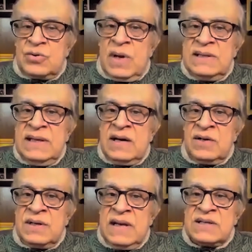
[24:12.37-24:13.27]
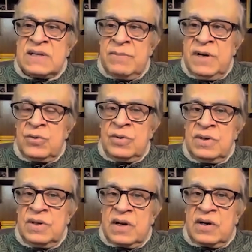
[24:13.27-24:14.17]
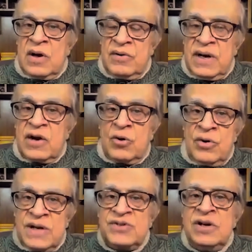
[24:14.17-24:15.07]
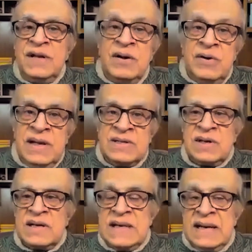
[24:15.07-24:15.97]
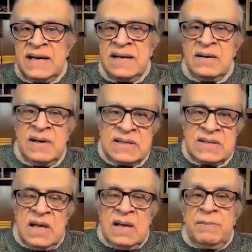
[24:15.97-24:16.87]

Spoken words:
So at the end of the day, there are congressional hearings, there are Senate hearings.